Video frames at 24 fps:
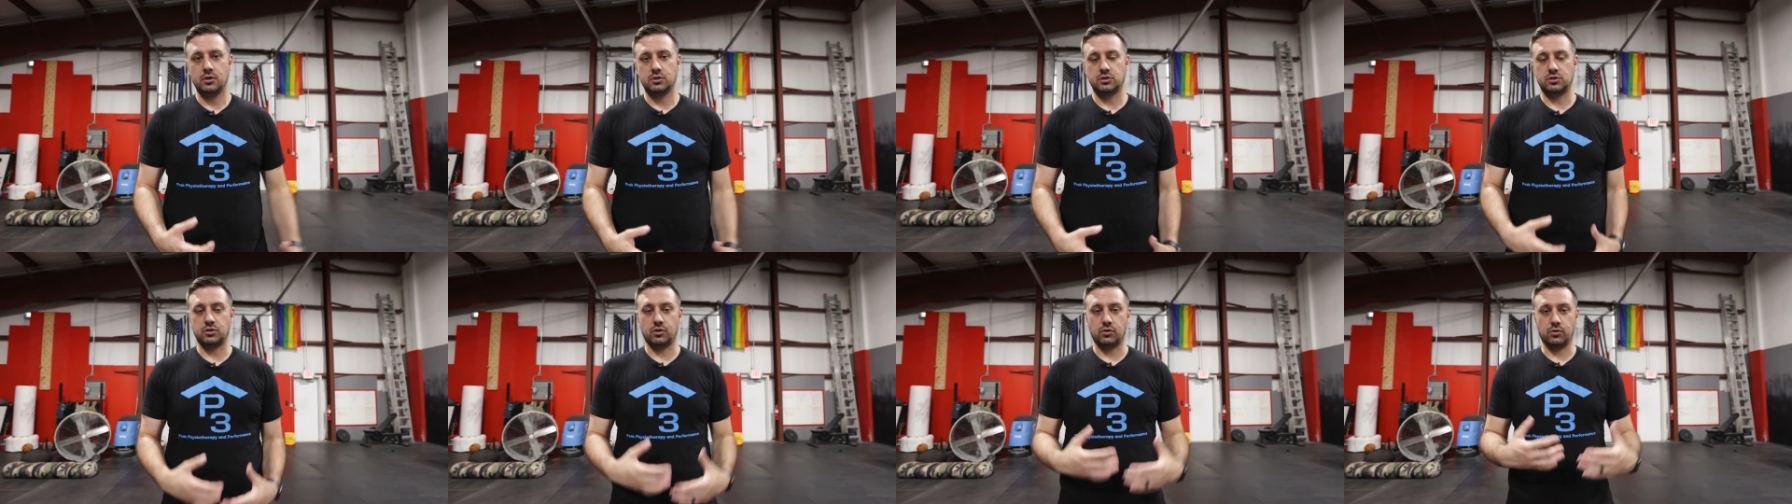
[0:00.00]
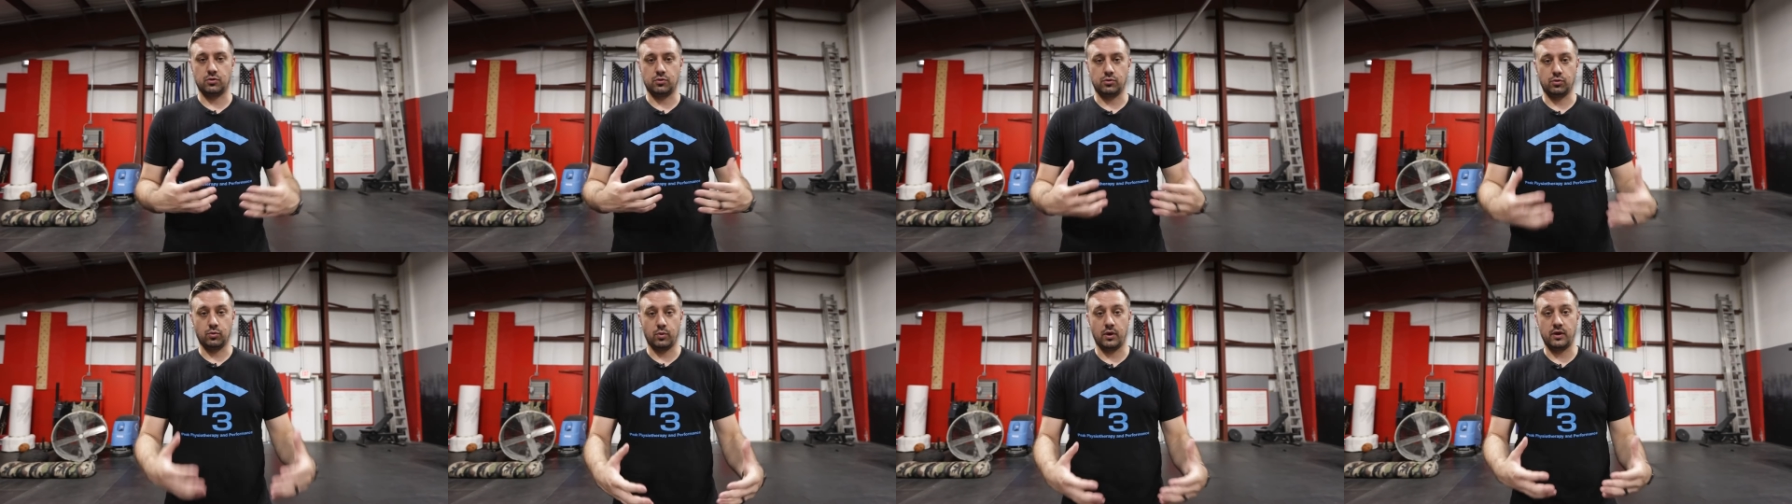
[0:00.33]

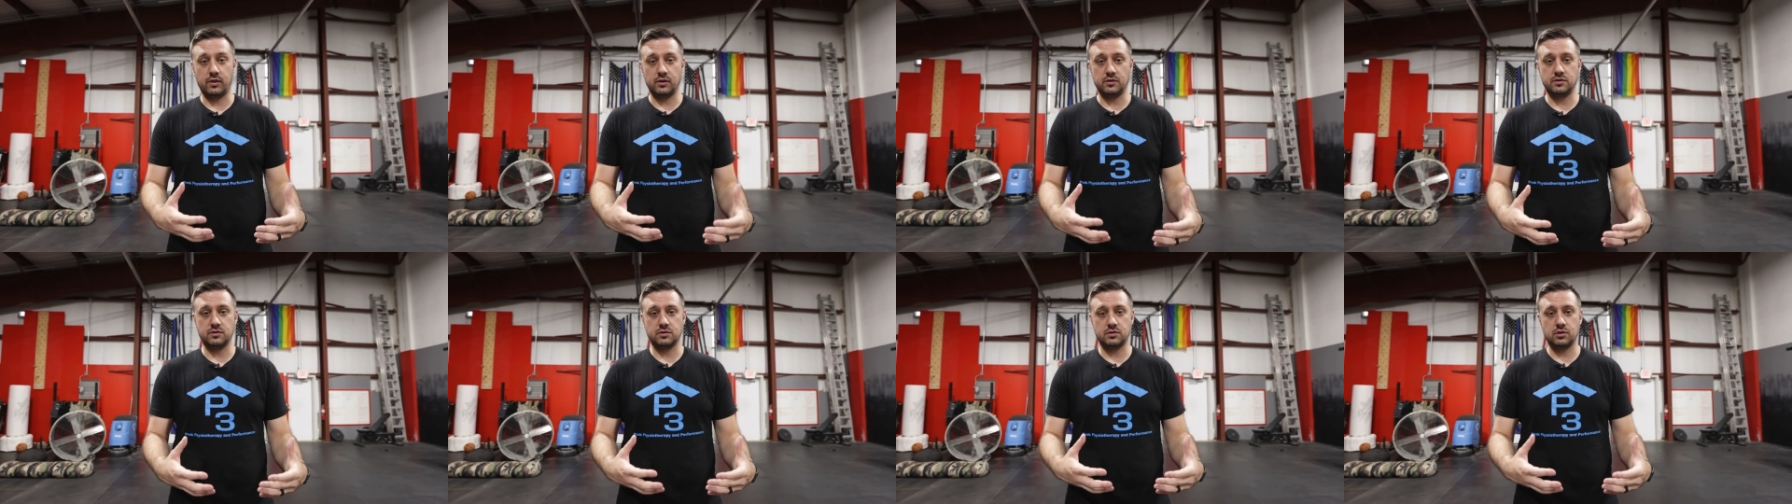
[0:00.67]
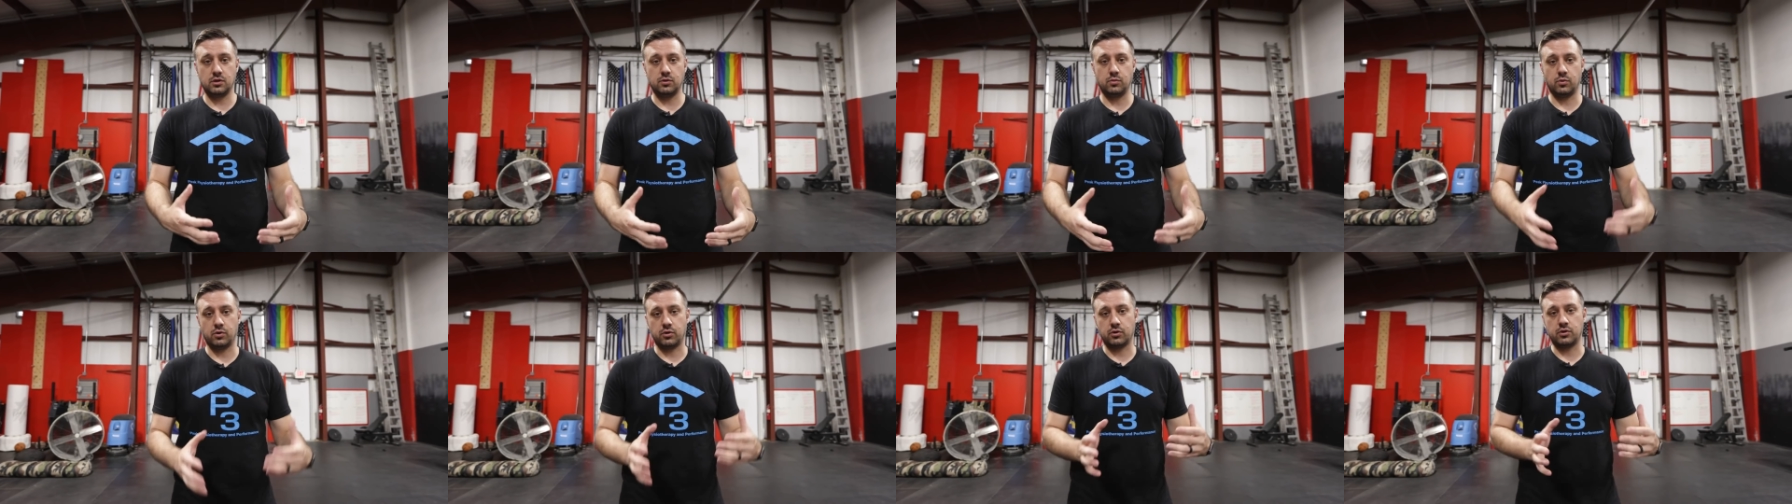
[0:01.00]
So the way this is
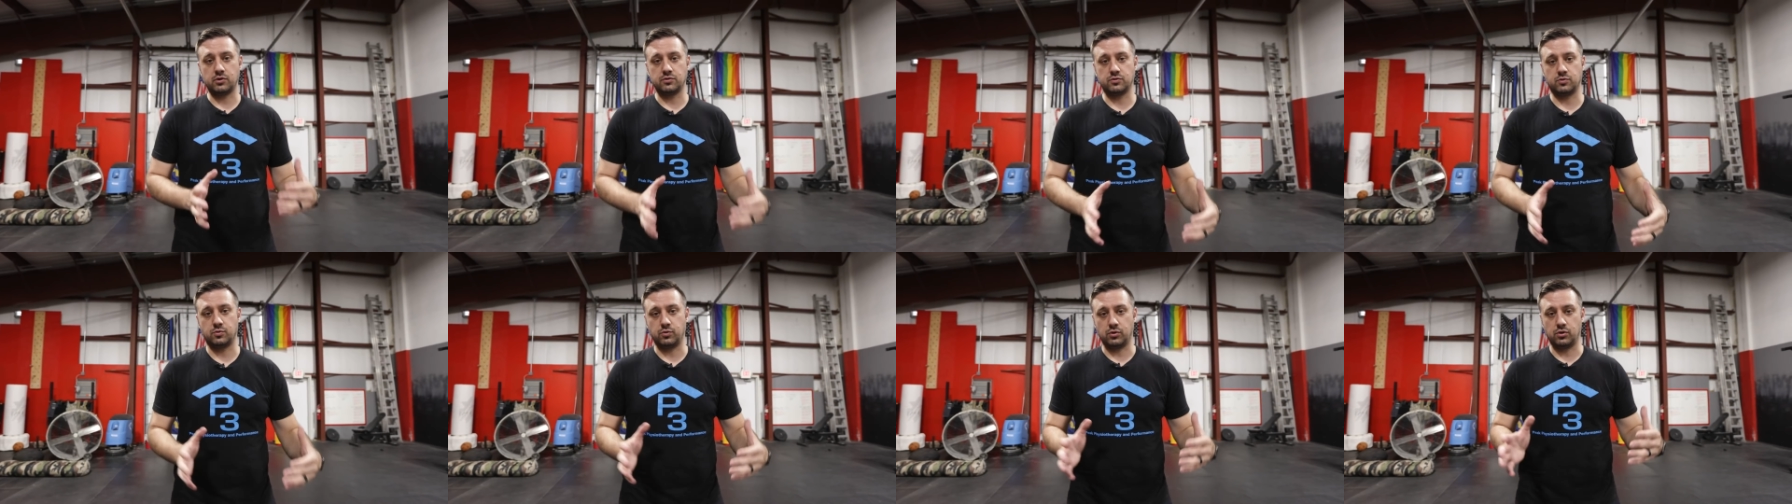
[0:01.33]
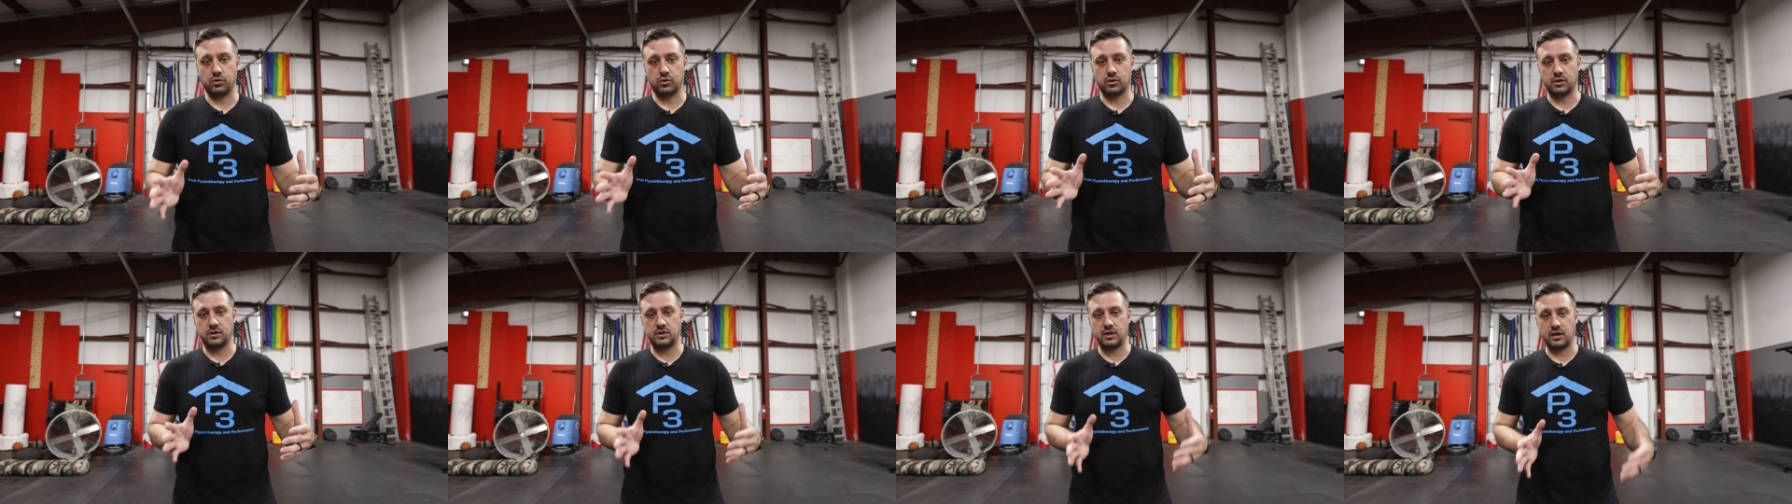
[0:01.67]
going to work is
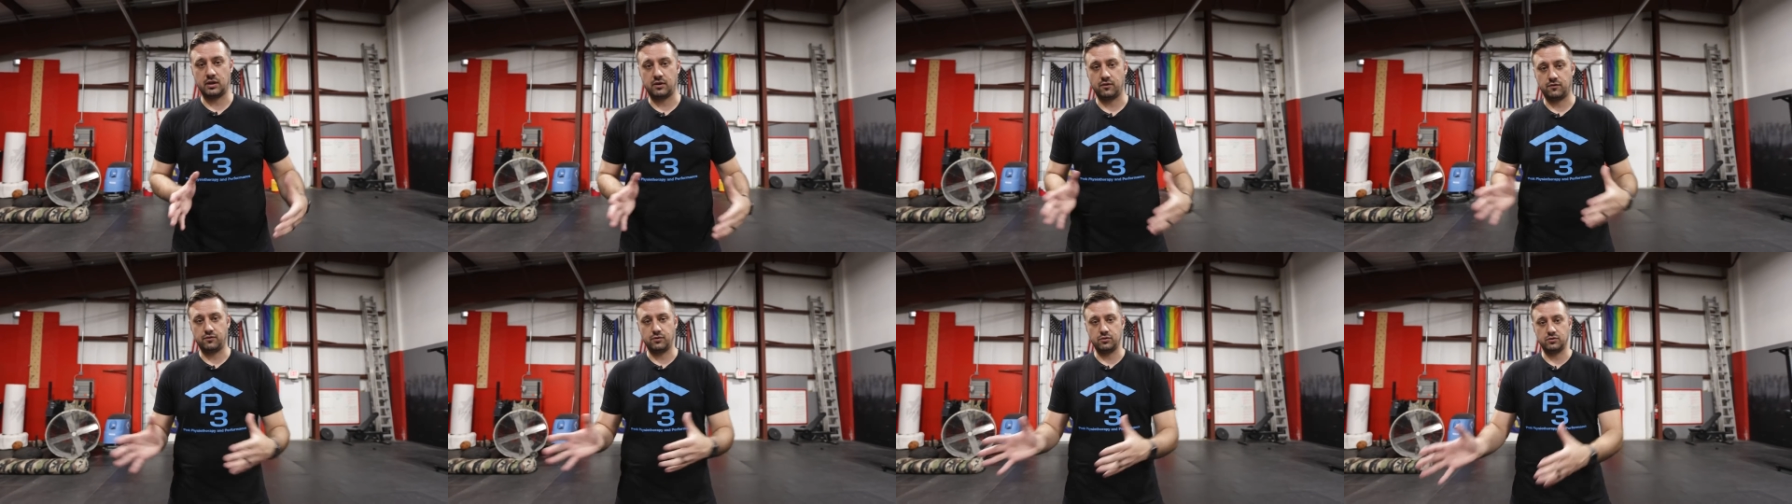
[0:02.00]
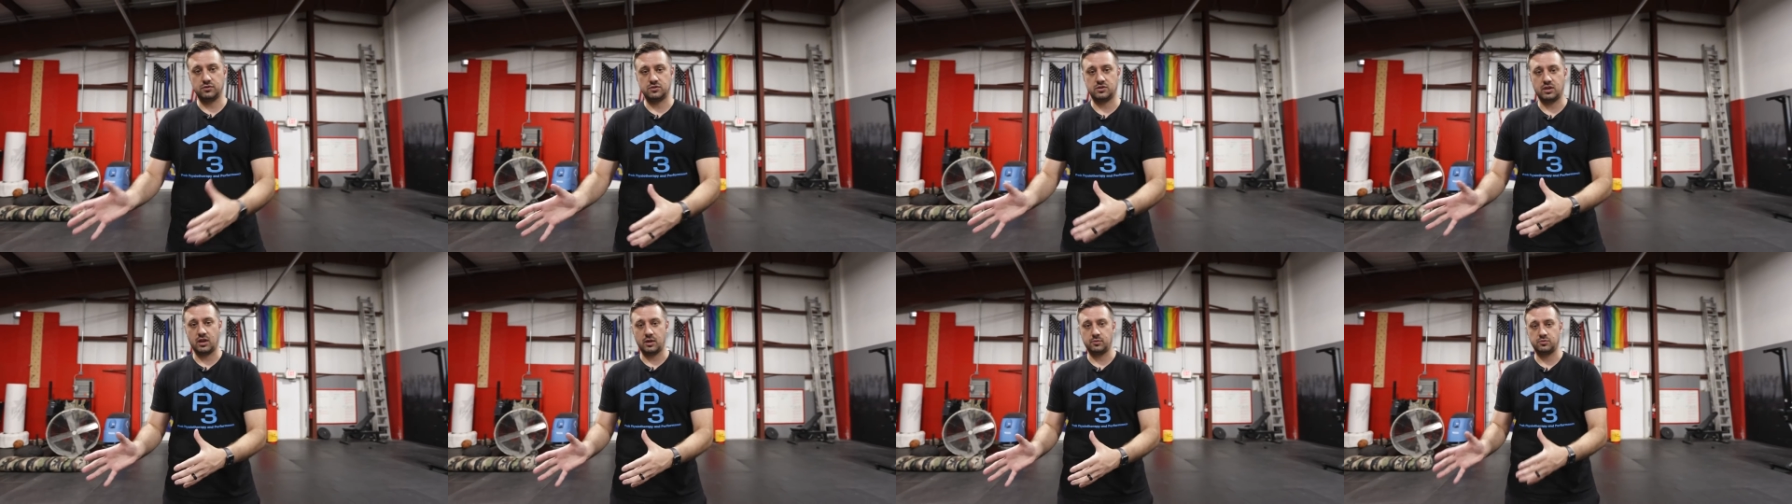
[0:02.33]
you're going to take a few
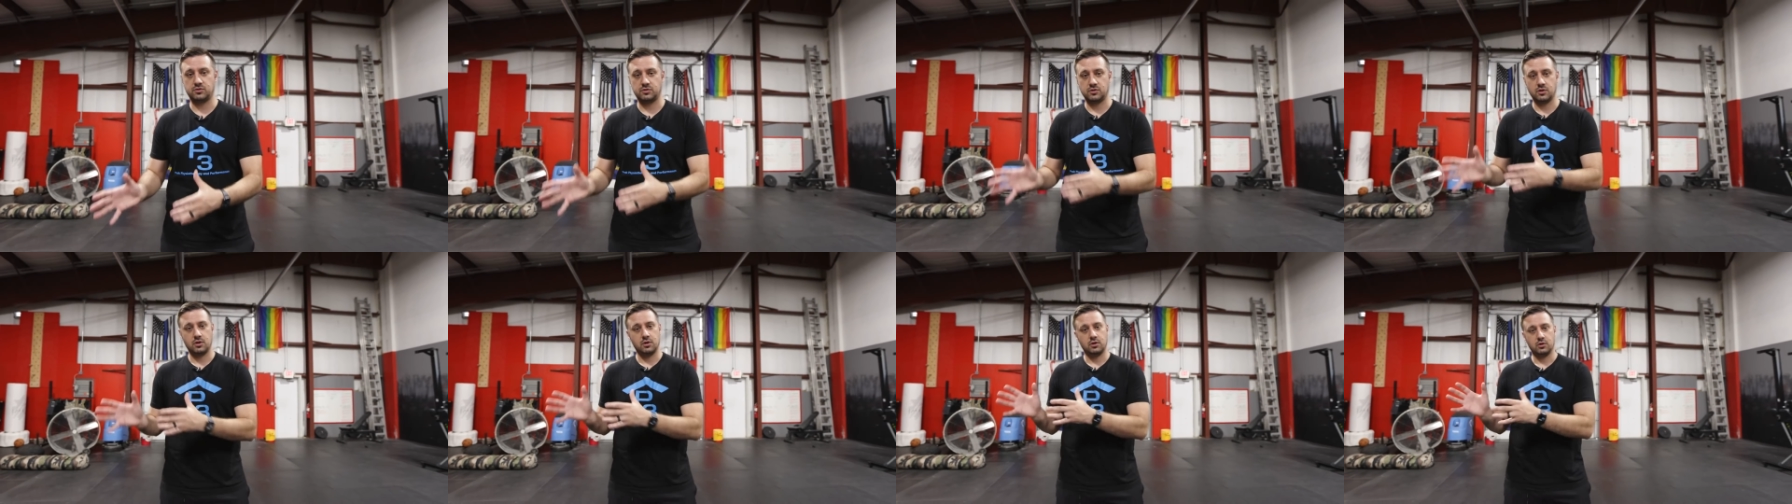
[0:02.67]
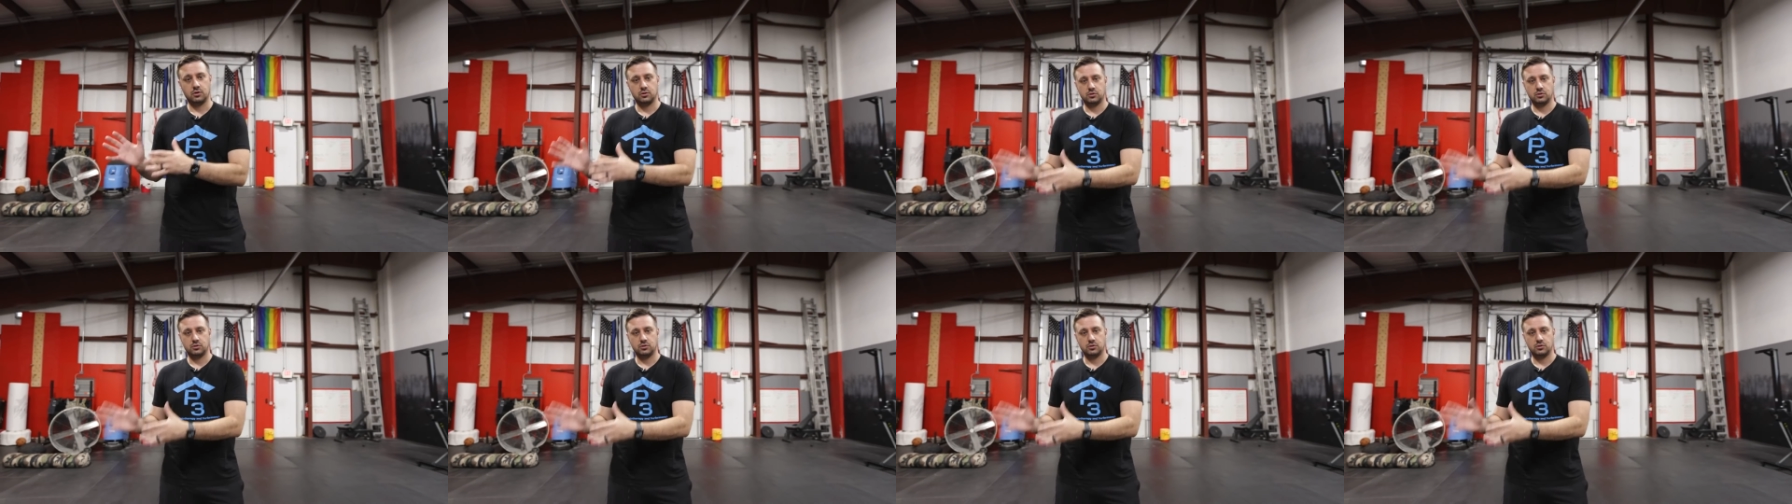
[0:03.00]
steps